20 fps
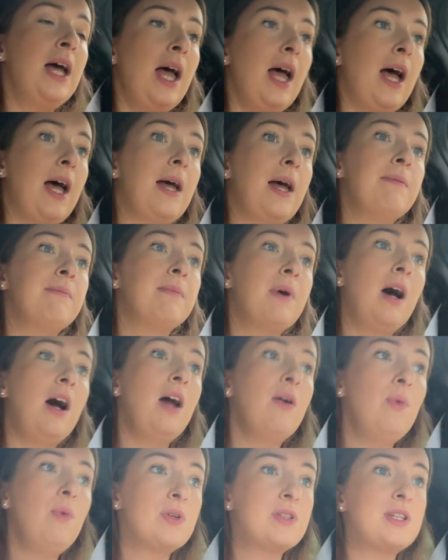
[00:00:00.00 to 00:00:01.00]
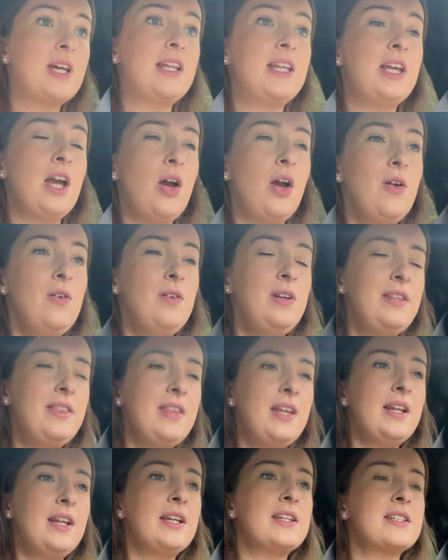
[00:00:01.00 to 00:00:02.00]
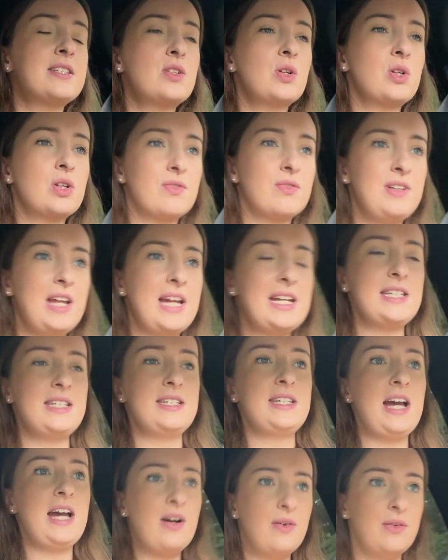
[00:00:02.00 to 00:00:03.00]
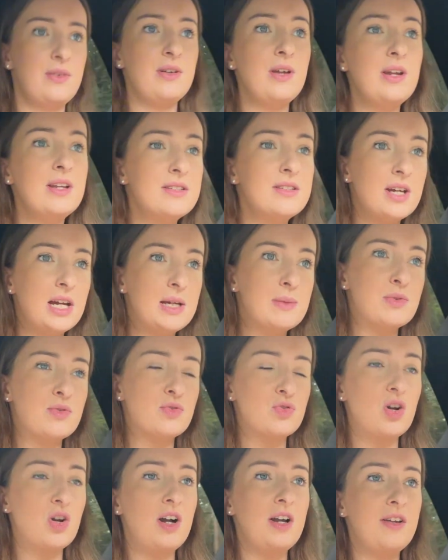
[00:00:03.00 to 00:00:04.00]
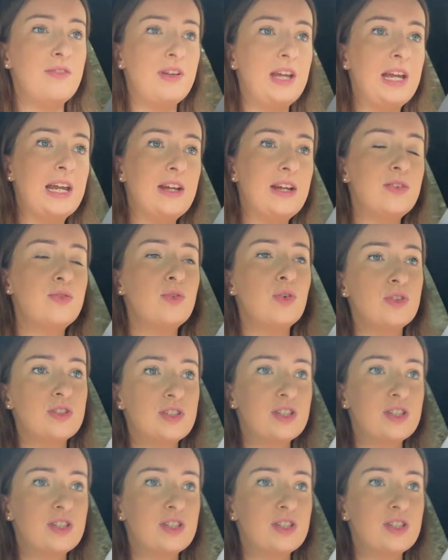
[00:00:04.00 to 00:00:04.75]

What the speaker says: I will say the only thing that sort of let it down in terms of driving, you've got the